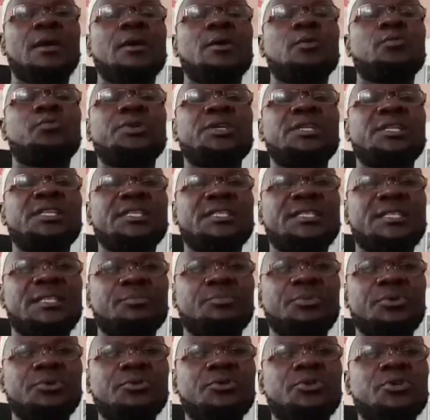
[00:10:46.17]
We
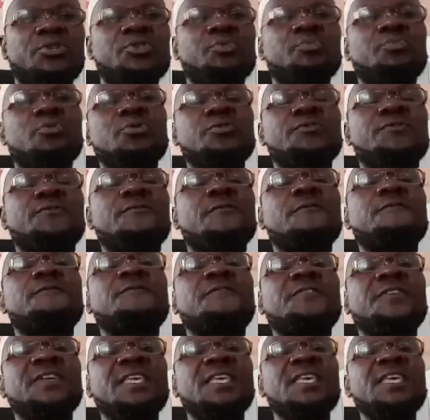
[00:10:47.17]
distribute those books for
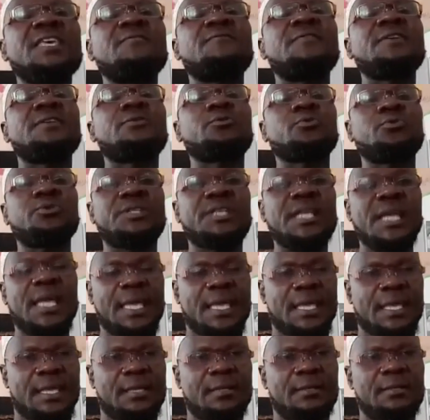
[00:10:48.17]
free even
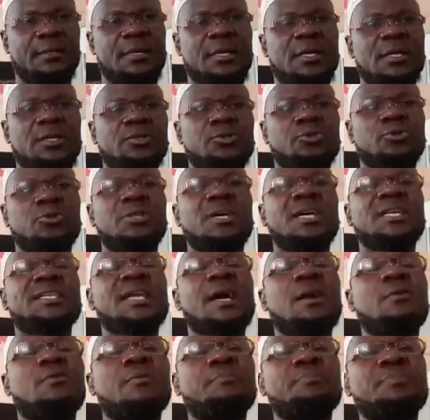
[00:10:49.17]
today so that
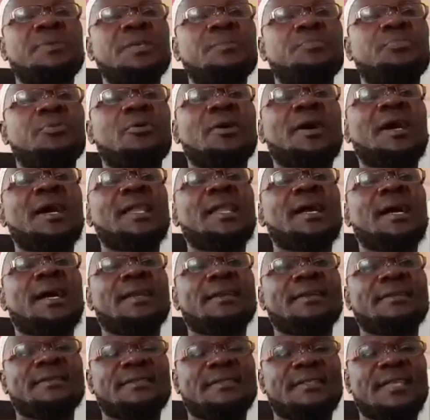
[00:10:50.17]
our people can
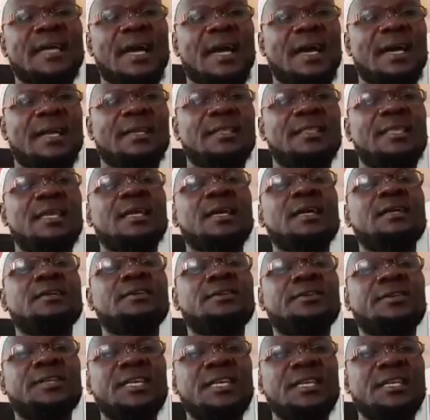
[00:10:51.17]
understand, they can
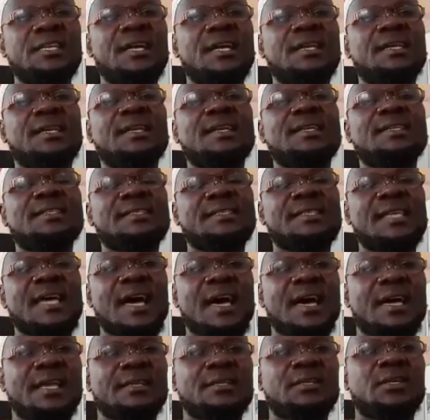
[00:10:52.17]
read and
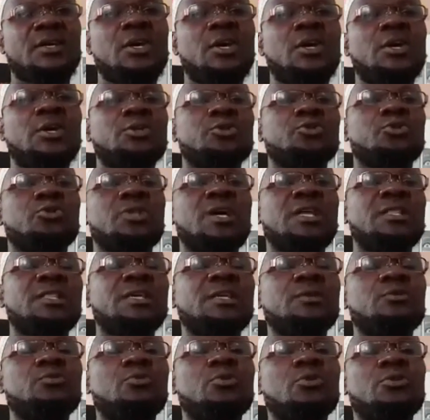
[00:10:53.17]
understand, so that they
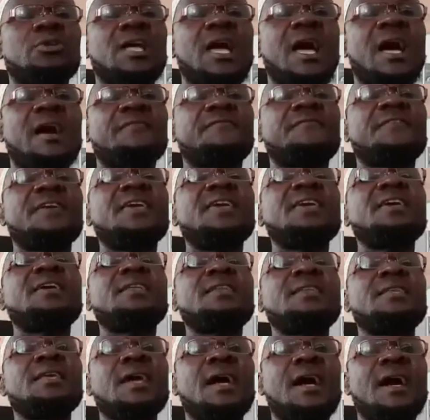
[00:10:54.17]
do not have
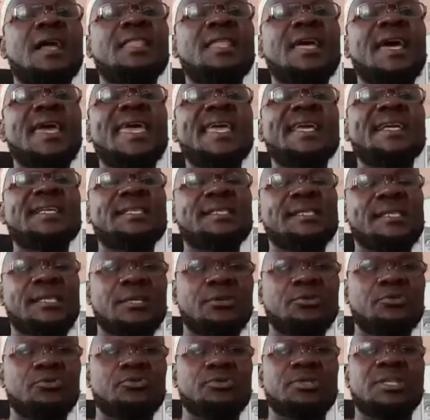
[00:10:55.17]
any other
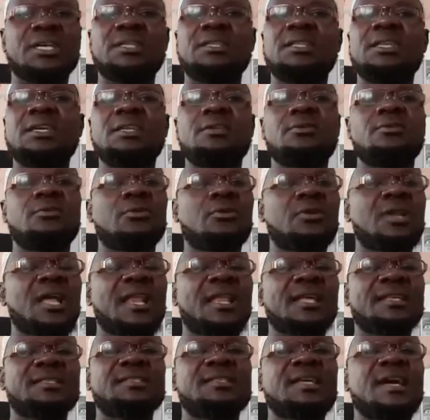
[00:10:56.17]
excuse that they do not
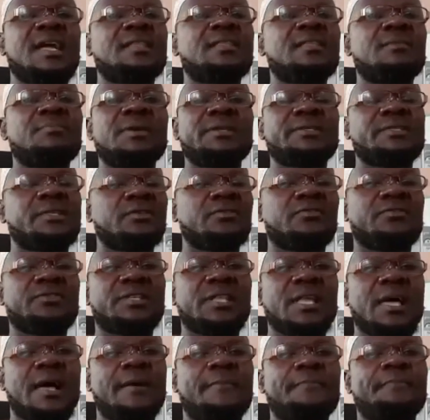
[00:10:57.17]
understand the message of
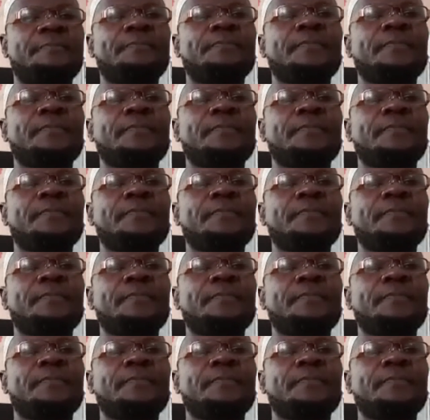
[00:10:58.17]
Islam.